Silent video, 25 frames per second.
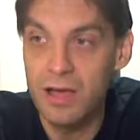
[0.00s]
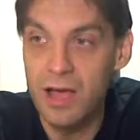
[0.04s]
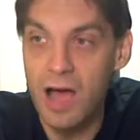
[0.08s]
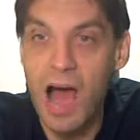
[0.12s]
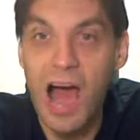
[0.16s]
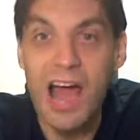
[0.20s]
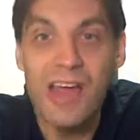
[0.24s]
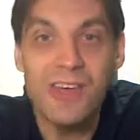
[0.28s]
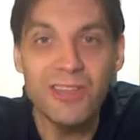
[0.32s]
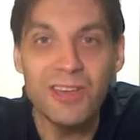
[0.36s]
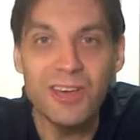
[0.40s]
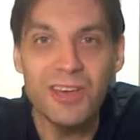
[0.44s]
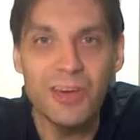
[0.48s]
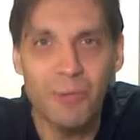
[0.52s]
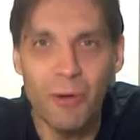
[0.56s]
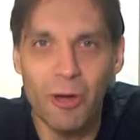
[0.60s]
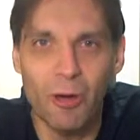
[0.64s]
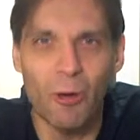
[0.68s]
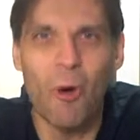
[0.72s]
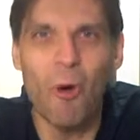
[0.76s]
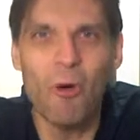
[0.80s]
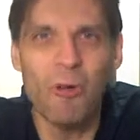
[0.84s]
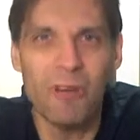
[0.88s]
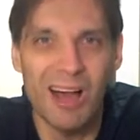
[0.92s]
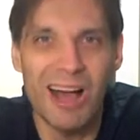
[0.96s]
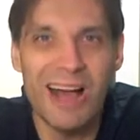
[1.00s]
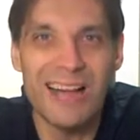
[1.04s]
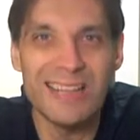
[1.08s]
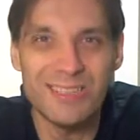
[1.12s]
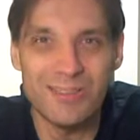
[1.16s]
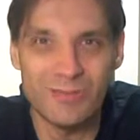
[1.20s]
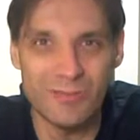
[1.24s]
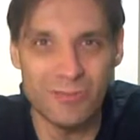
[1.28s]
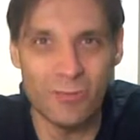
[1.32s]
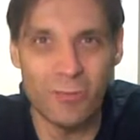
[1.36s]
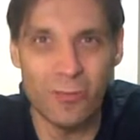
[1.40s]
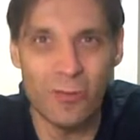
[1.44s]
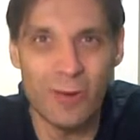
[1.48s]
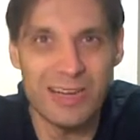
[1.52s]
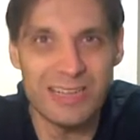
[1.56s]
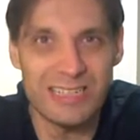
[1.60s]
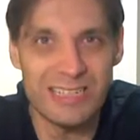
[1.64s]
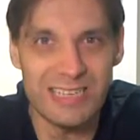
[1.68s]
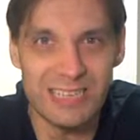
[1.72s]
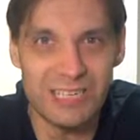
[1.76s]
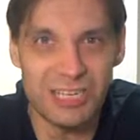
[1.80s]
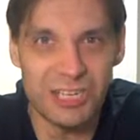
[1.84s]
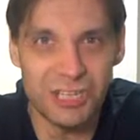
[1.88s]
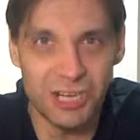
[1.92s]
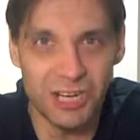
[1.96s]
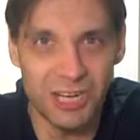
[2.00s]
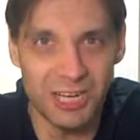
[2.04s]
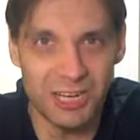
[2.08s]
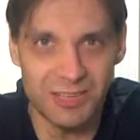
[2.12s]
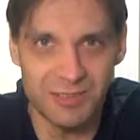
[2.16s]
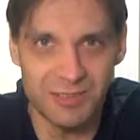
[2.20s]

I think about all kinds of crazy shit.